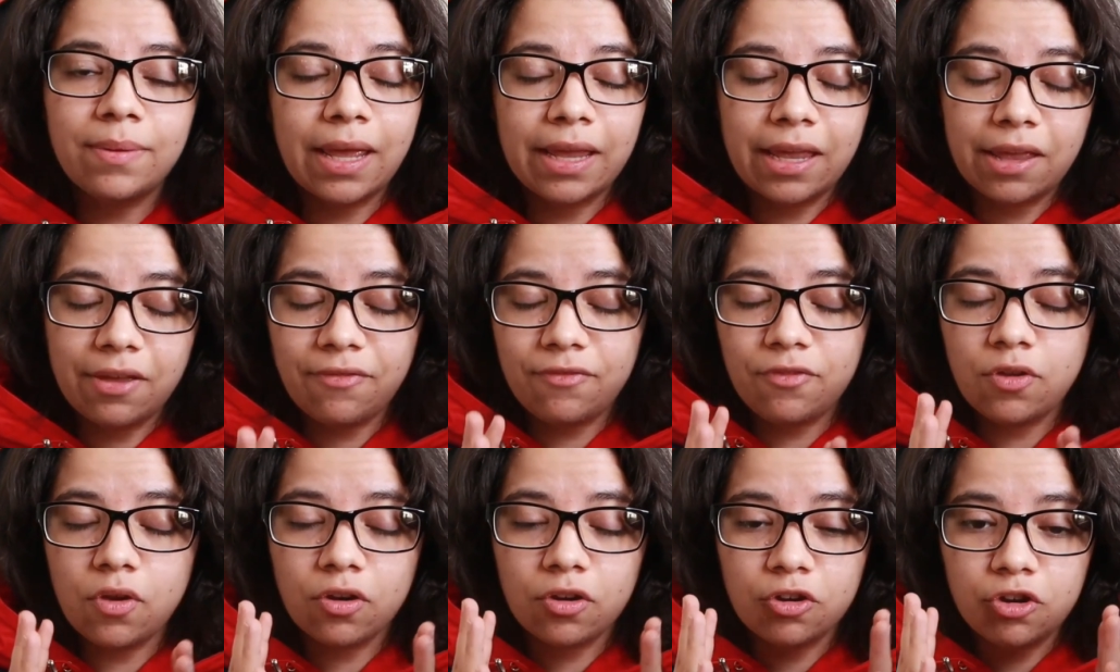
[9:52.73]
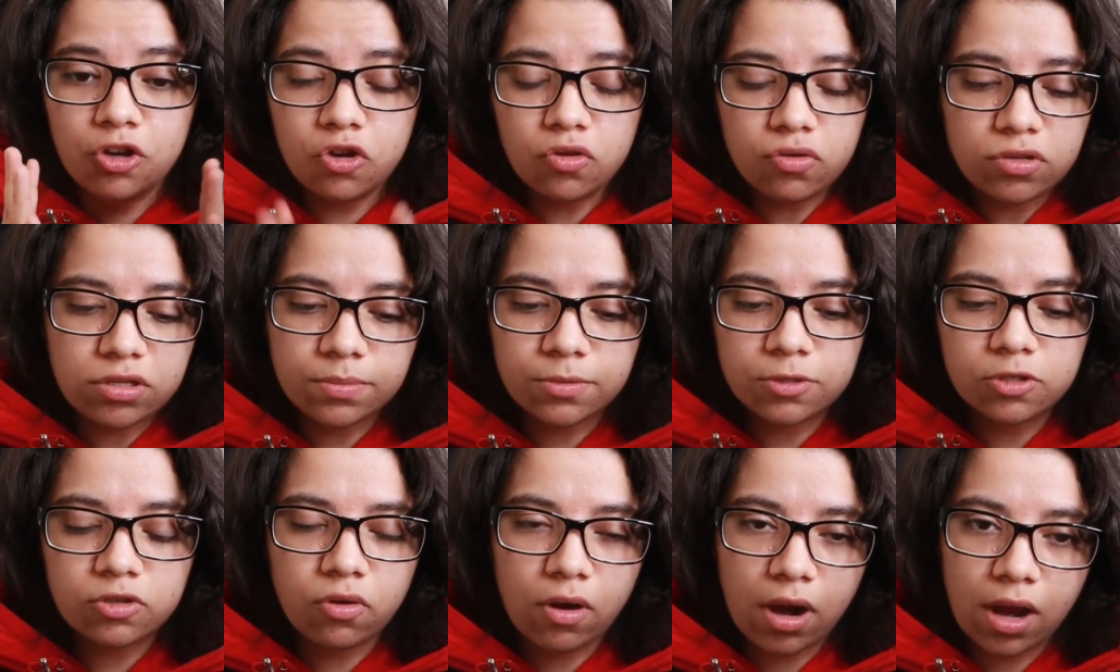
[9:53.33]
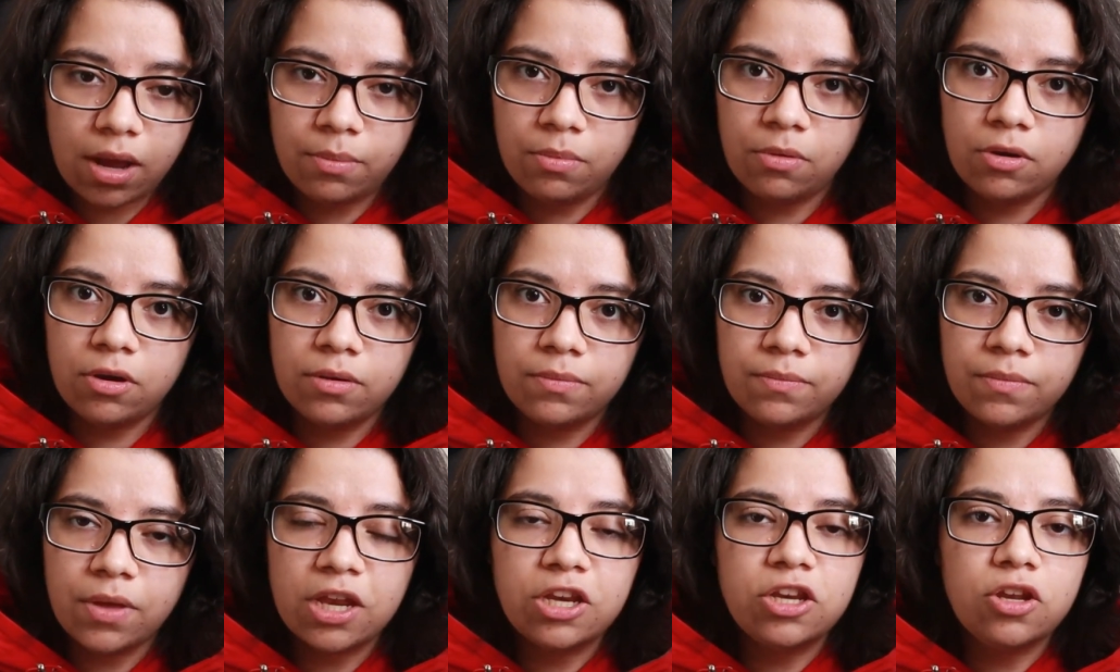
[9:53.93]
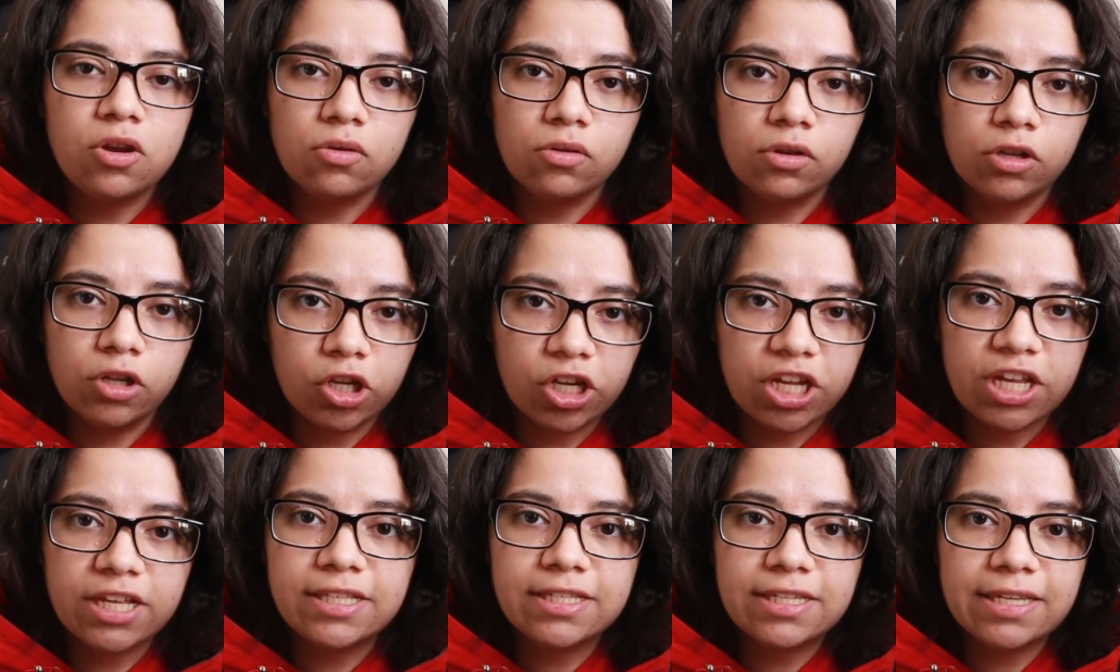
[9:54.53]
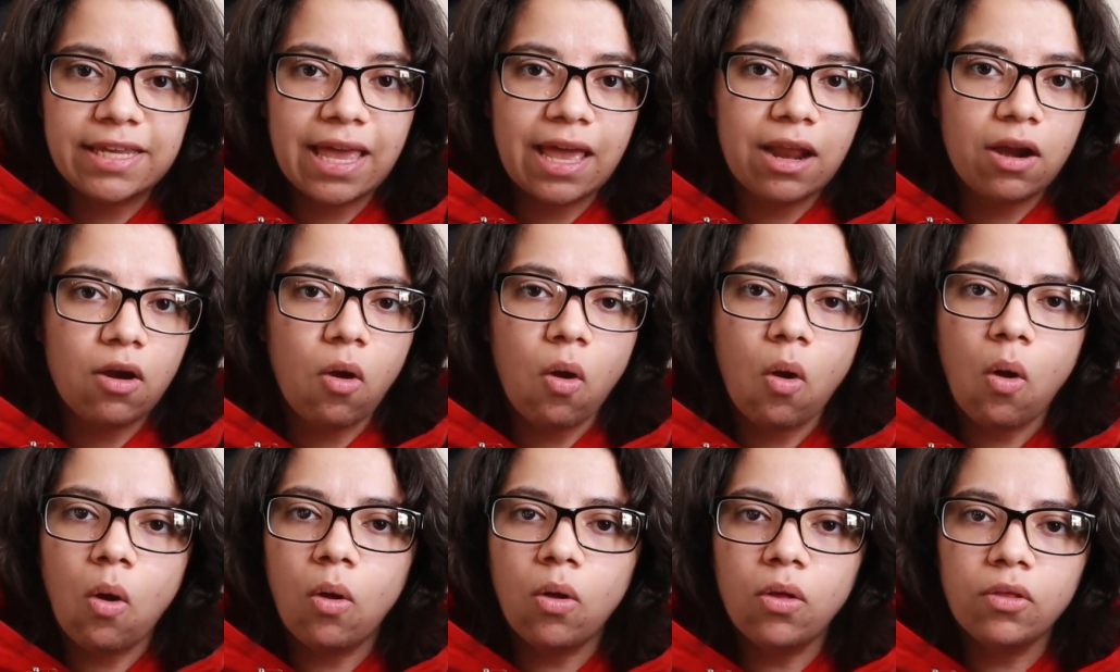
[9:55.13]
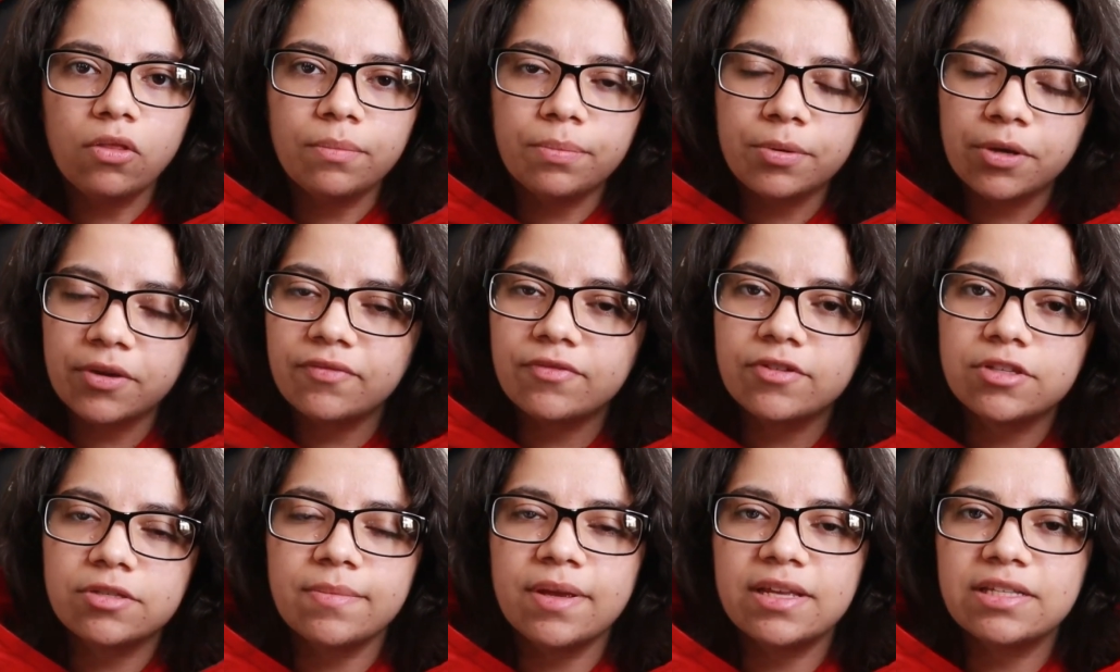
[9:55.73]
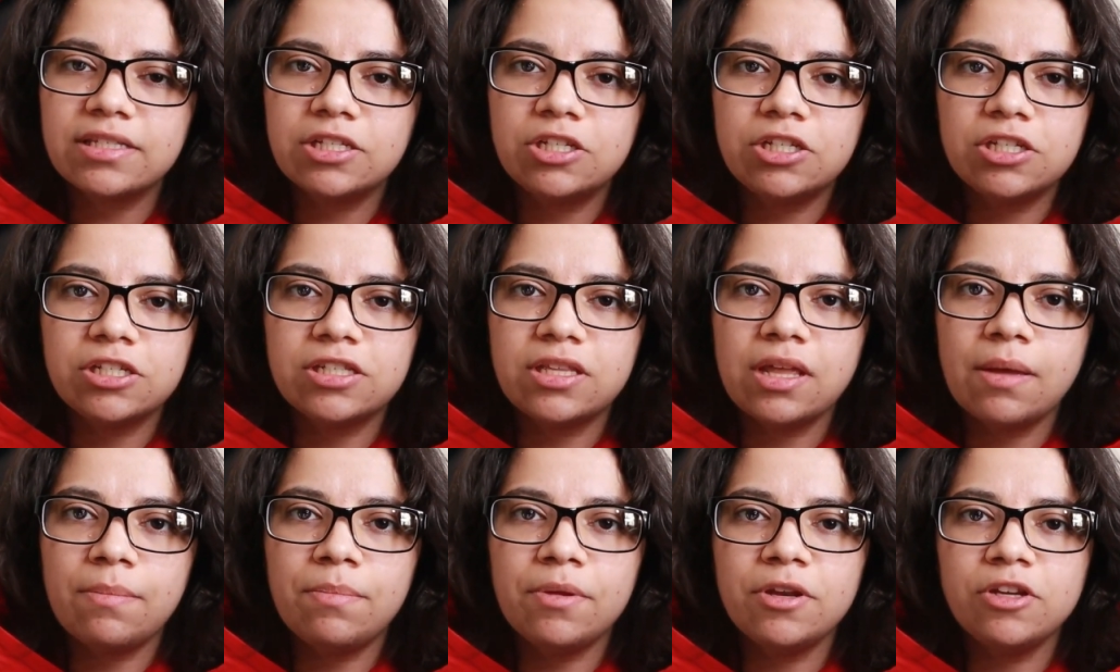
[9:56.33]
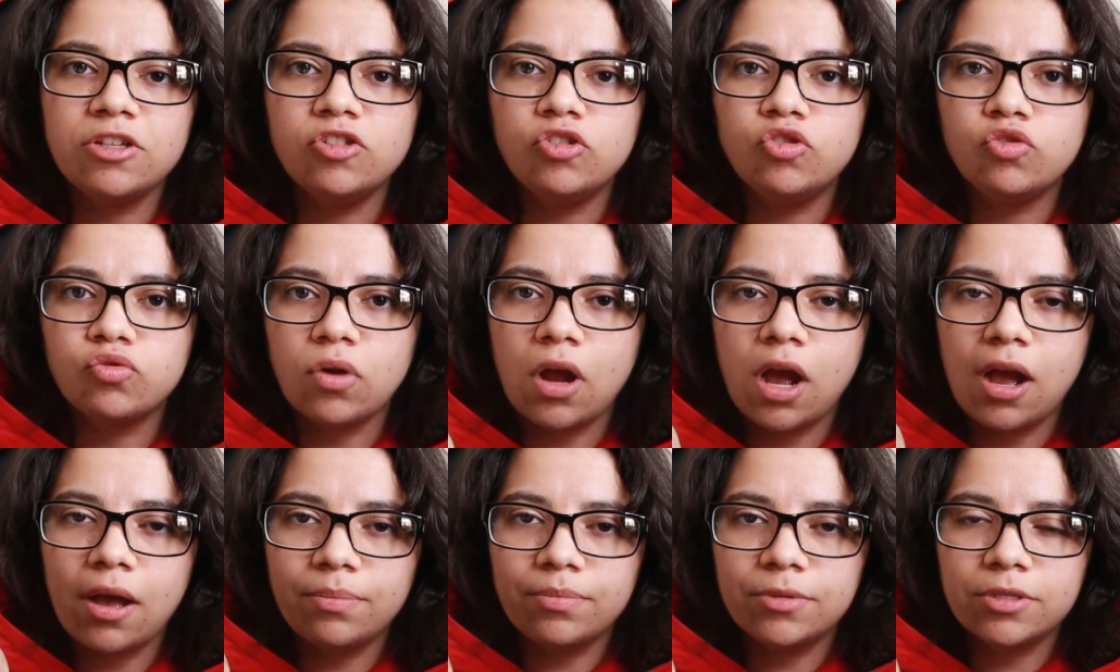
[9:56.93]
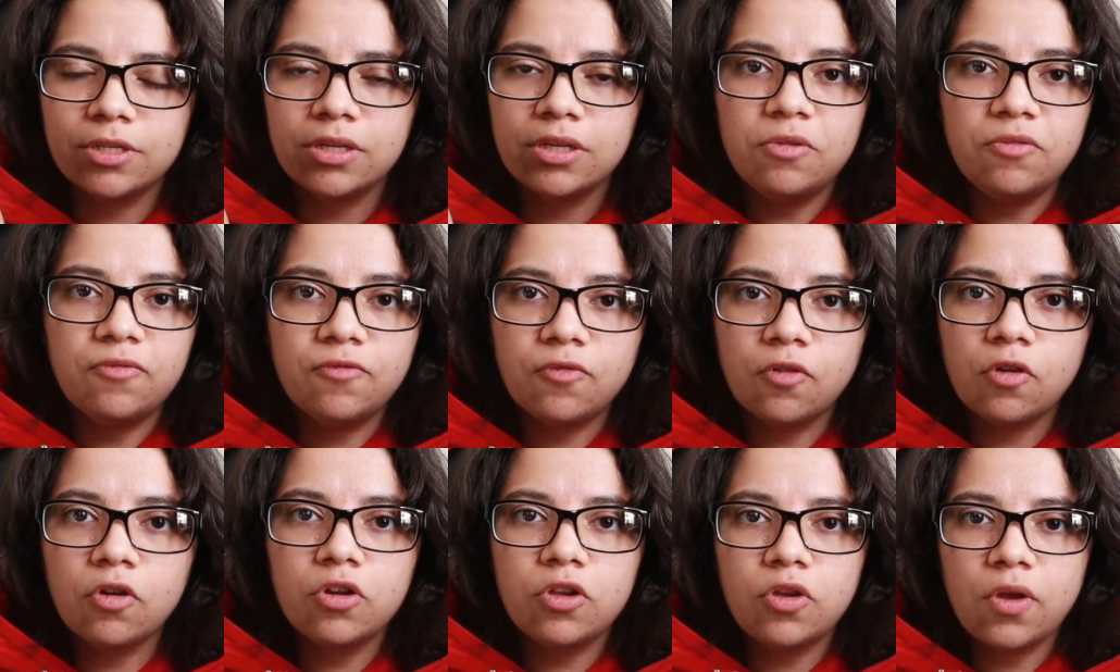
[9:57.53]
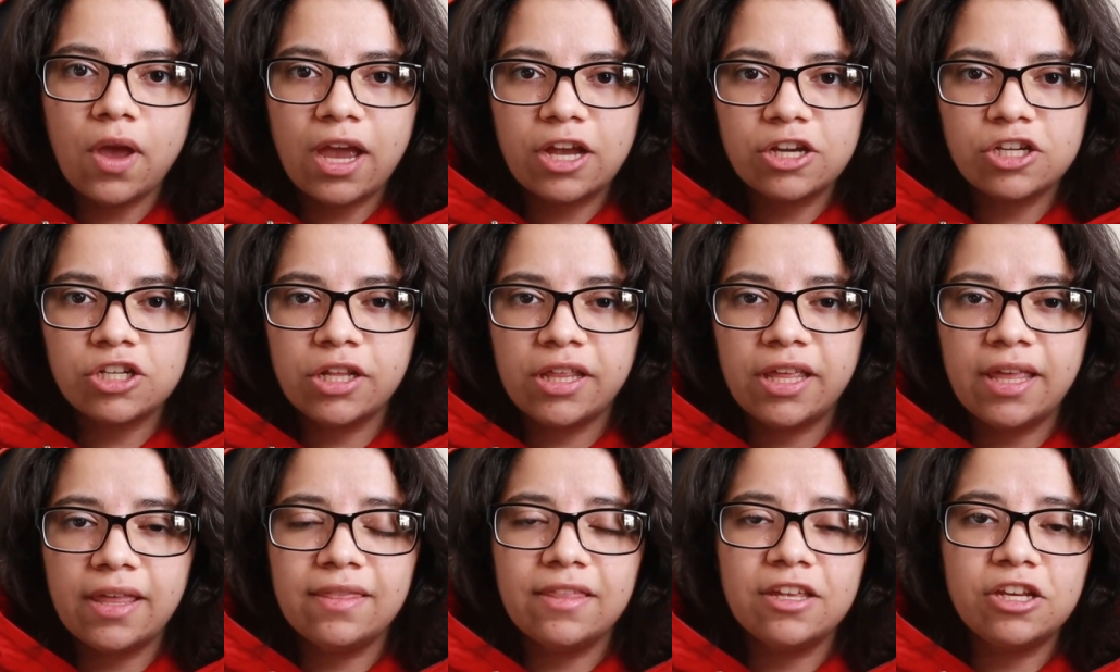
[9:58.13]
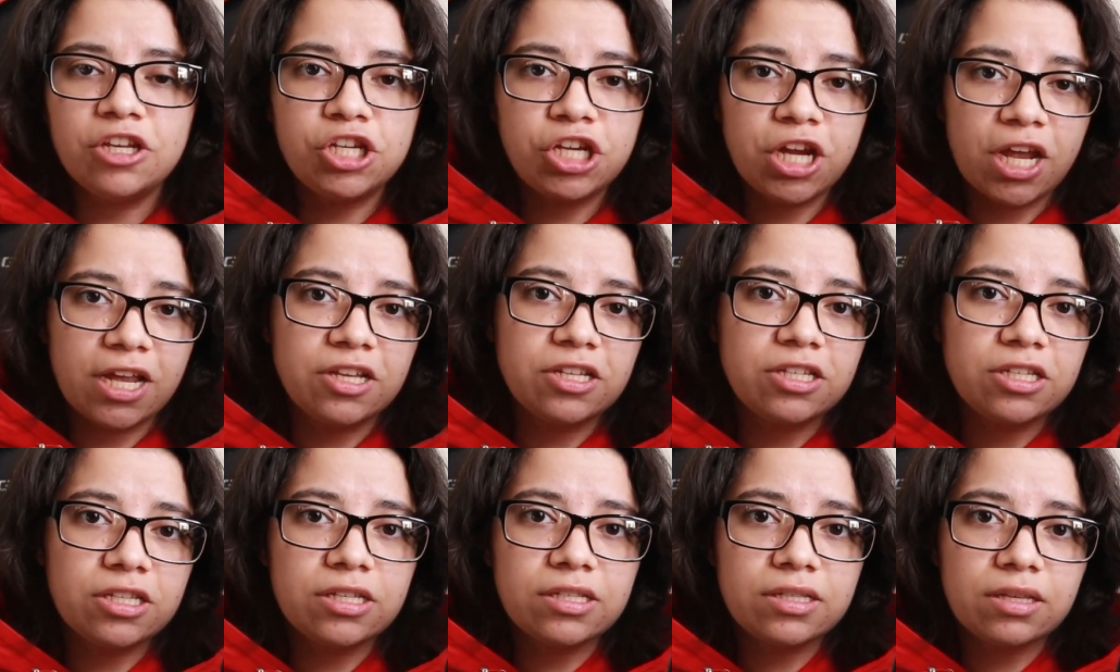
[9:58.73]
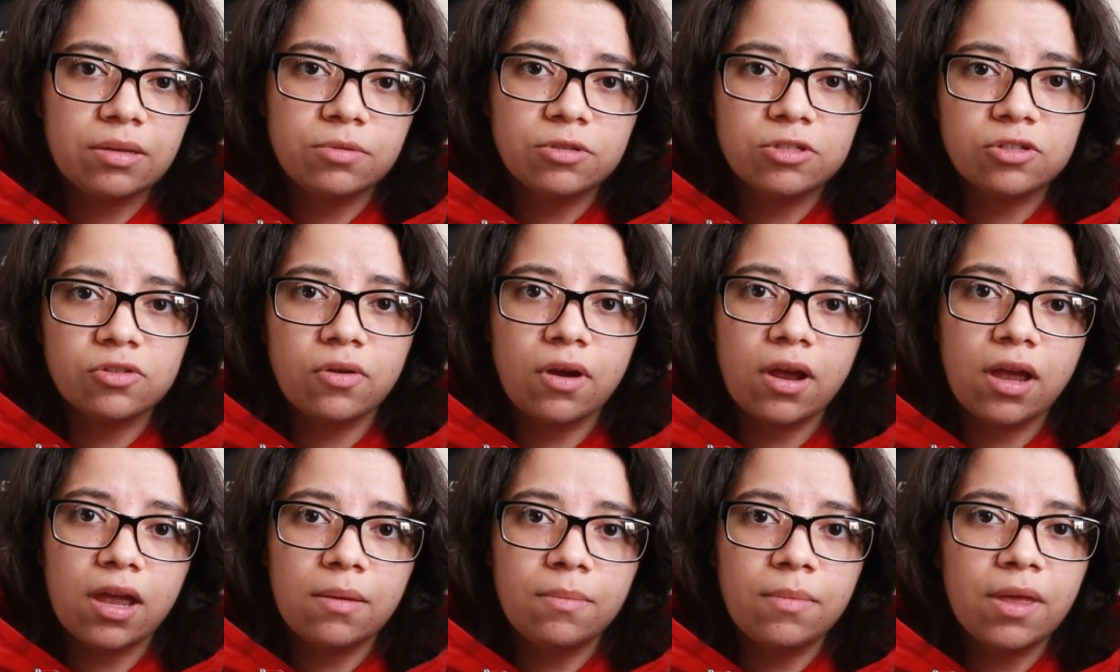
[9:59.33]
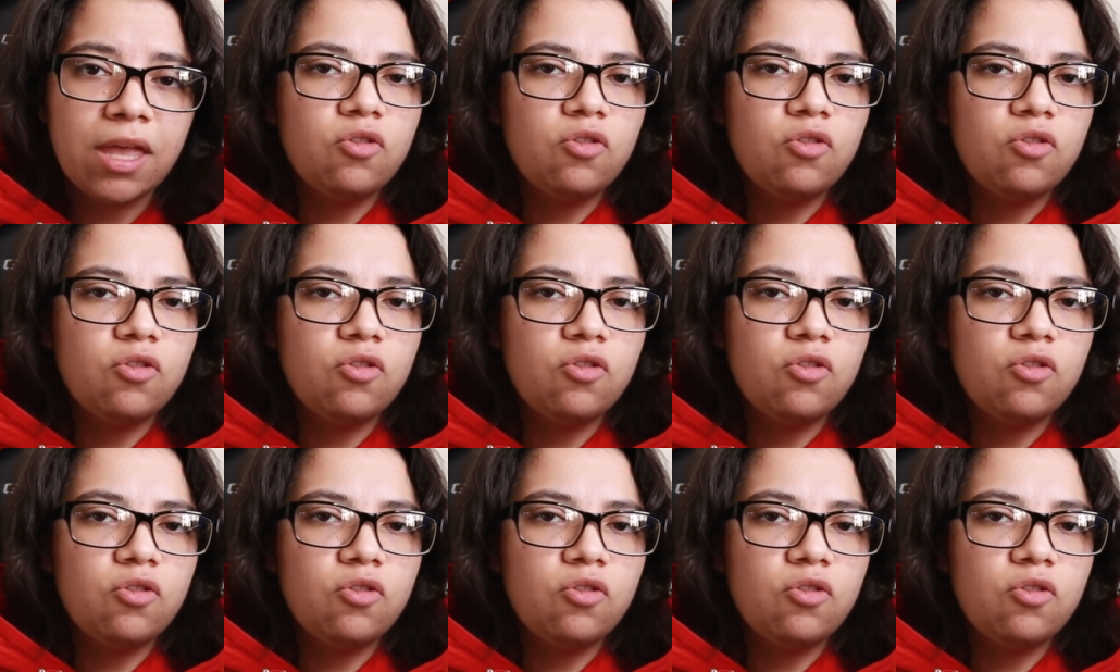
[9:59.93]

Like if you're a new subscriber and you're looking to get all the previous messages that have been dropped before you actually get the chance to subscribe,